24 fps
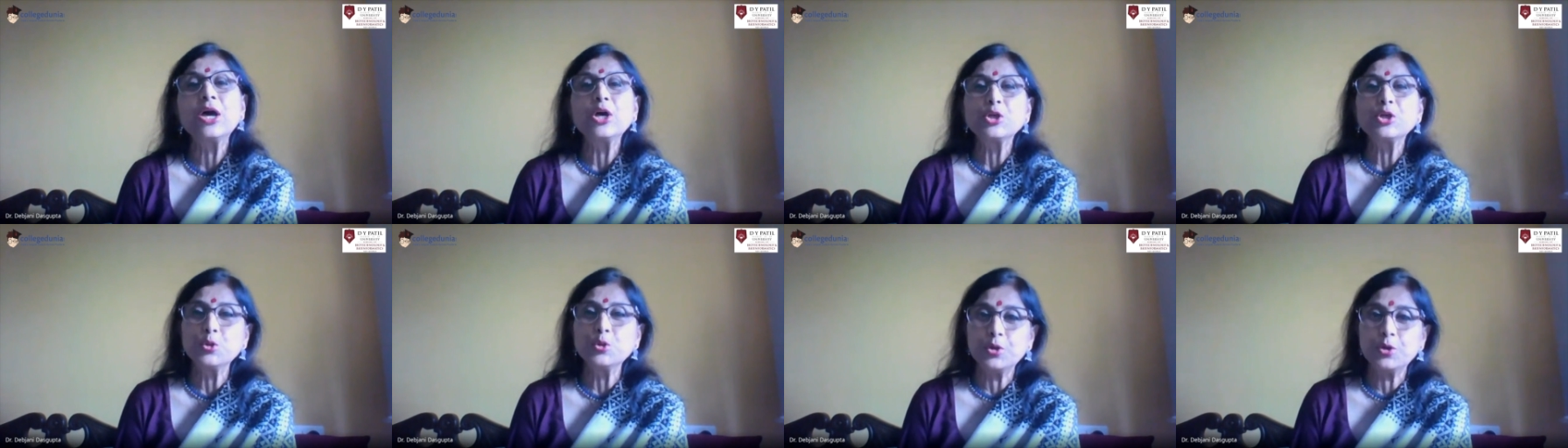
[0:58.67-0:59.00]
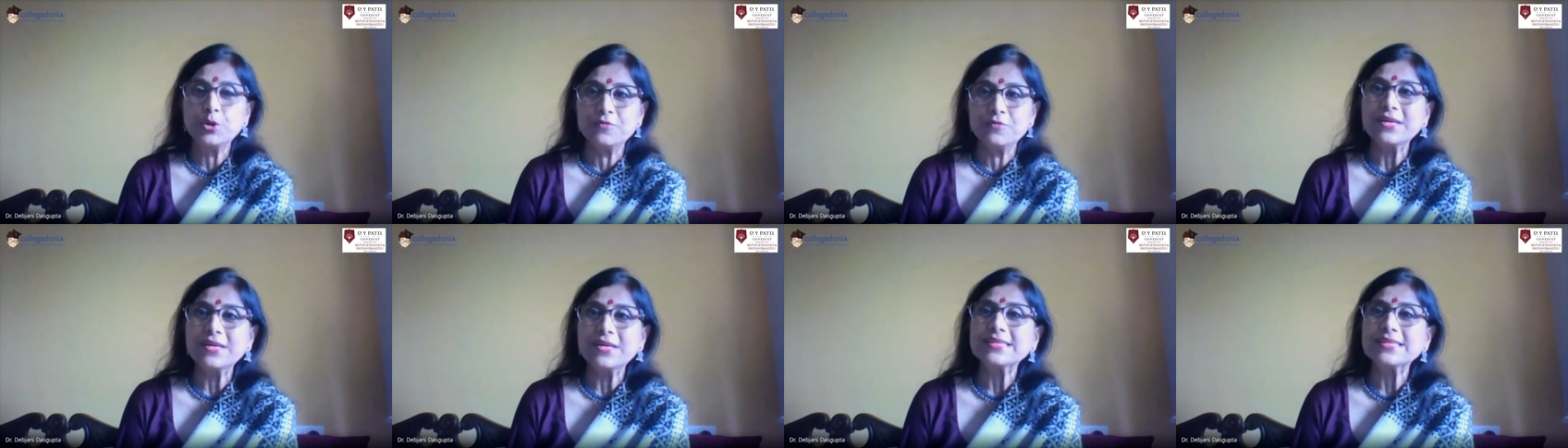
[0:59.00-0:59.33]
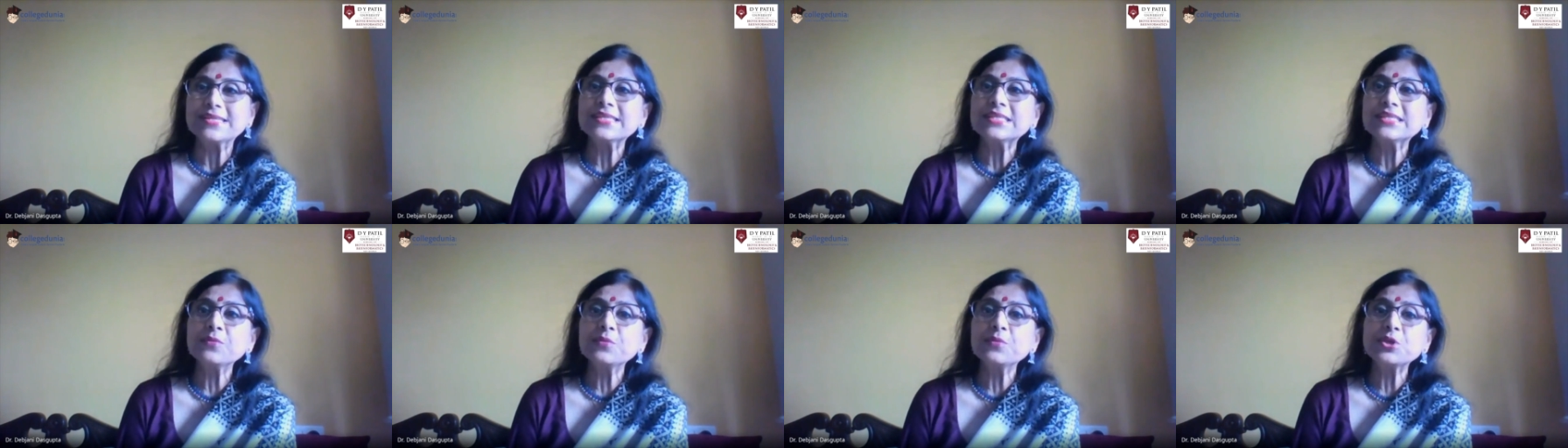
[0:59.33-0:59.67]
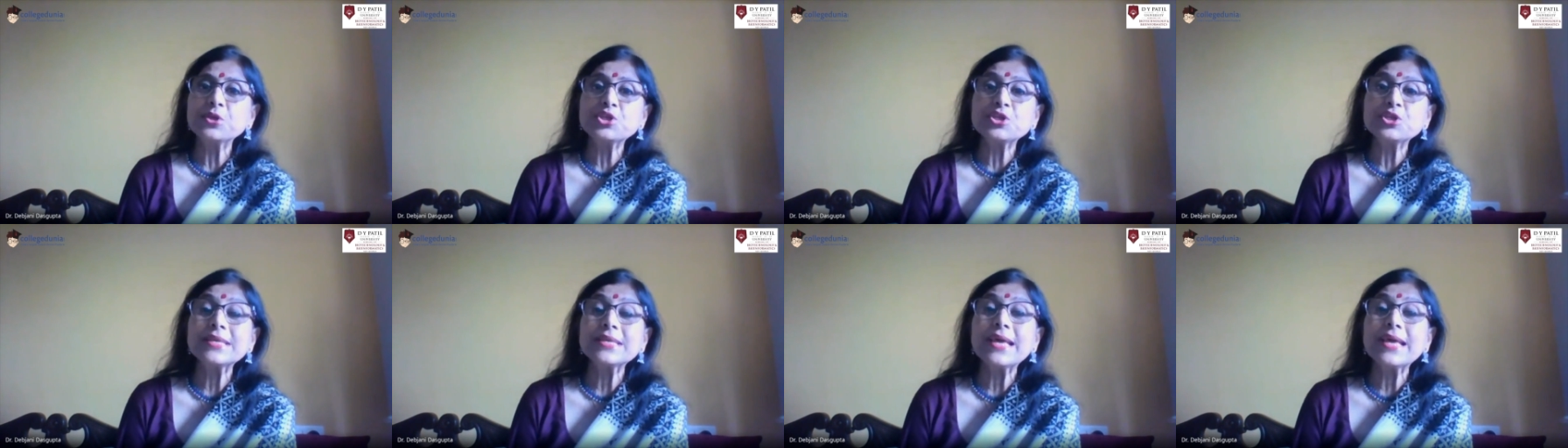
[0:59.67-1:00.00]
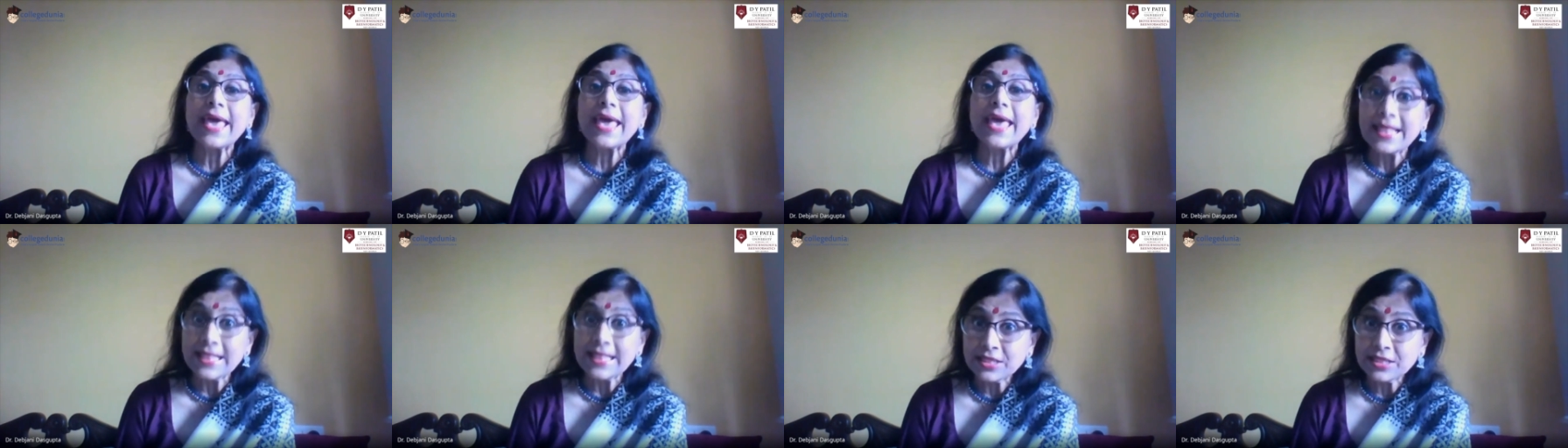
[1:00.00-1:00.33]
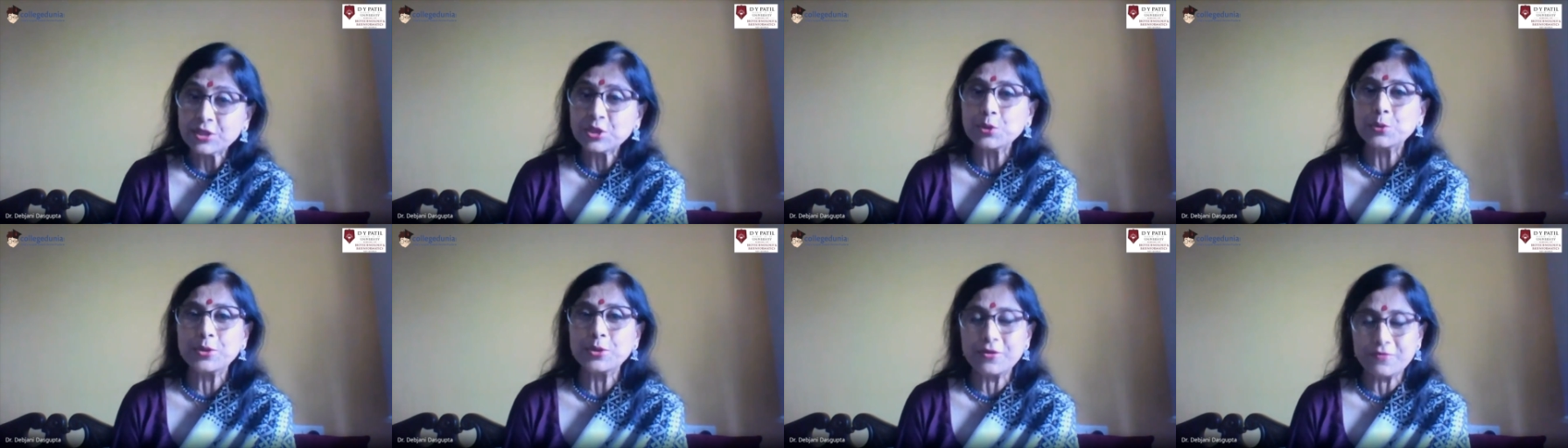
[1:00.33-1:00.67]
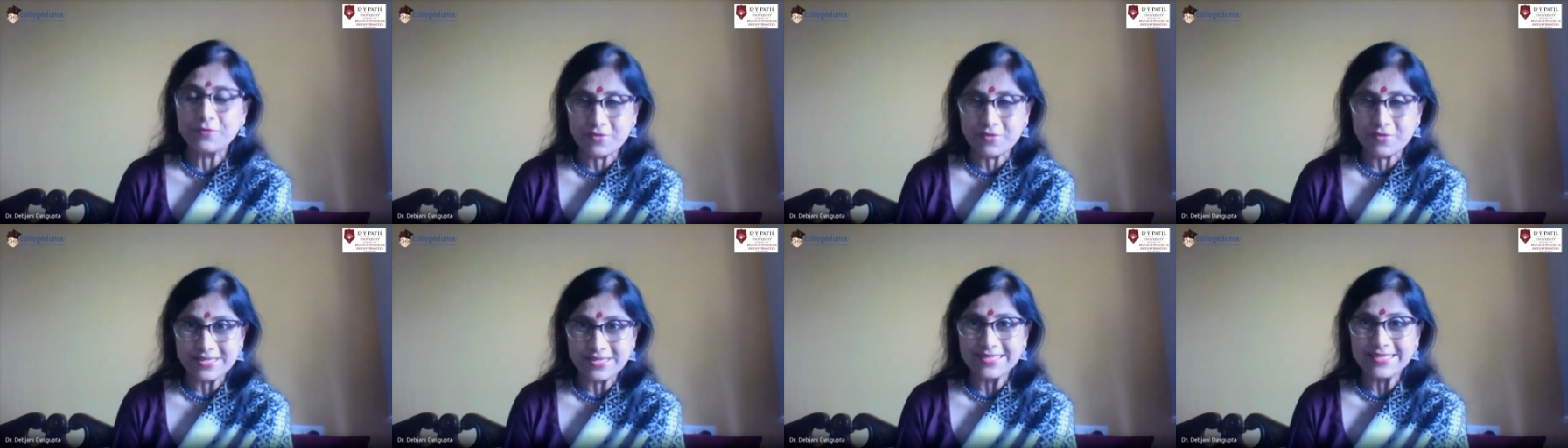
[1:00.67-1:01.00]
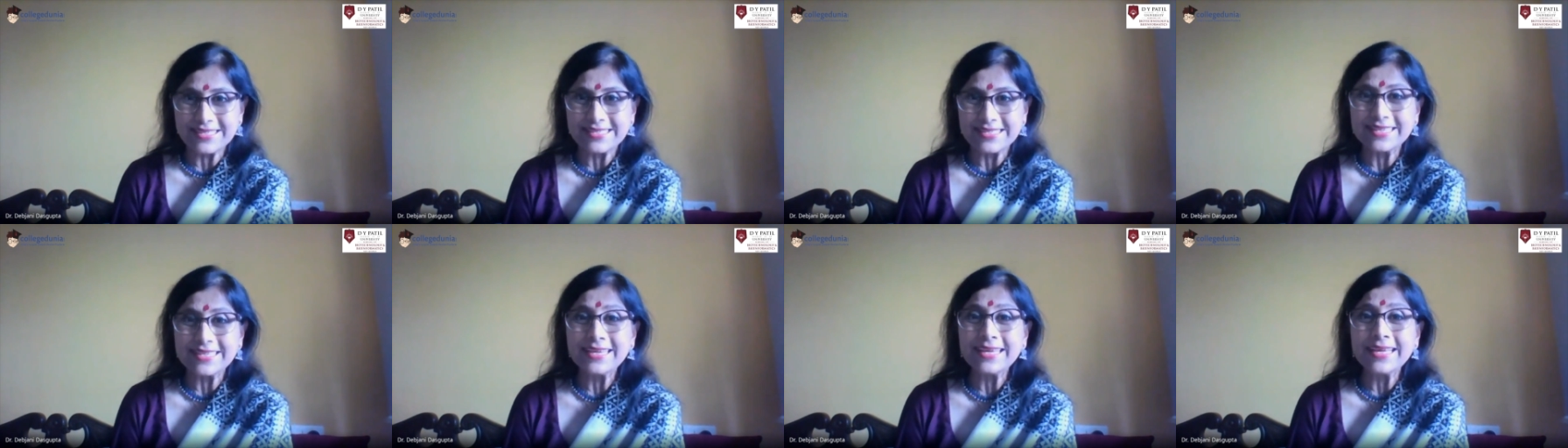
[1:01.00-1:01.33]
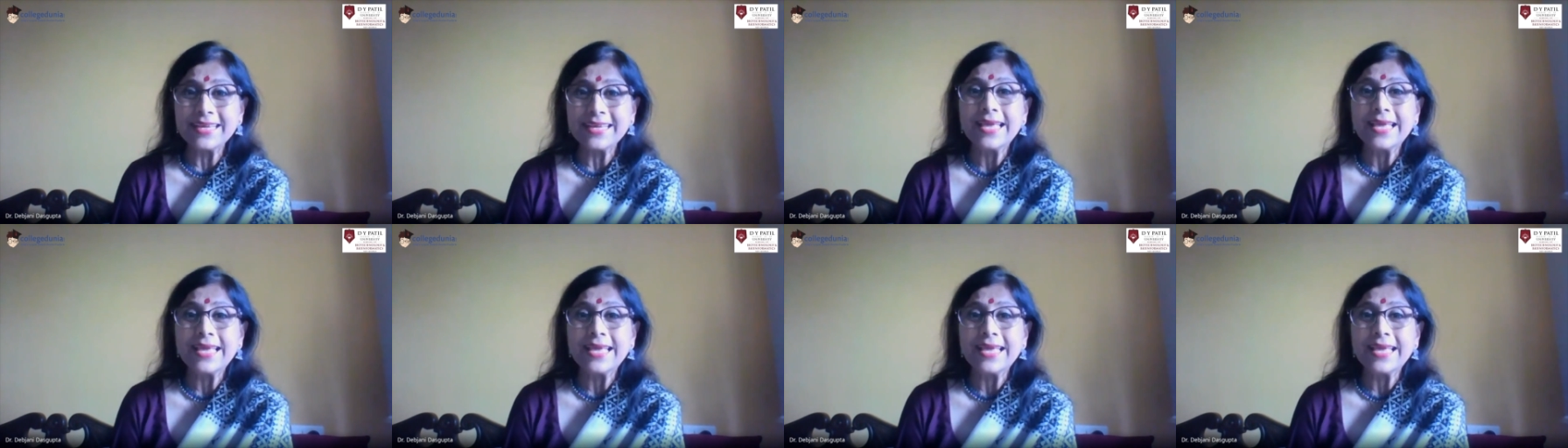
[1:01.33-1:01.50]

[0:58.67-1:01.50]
university, which is a health university.